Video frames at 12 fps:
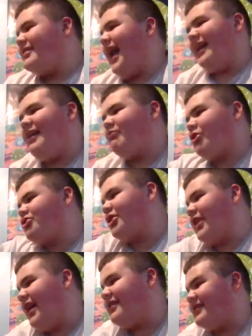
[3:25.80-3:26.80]
Yeah, that's what you
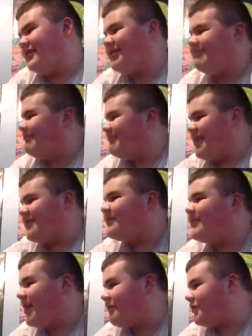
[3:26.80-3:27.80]
get. That's
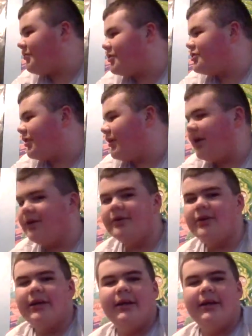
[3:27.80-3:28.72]
definitely what you get.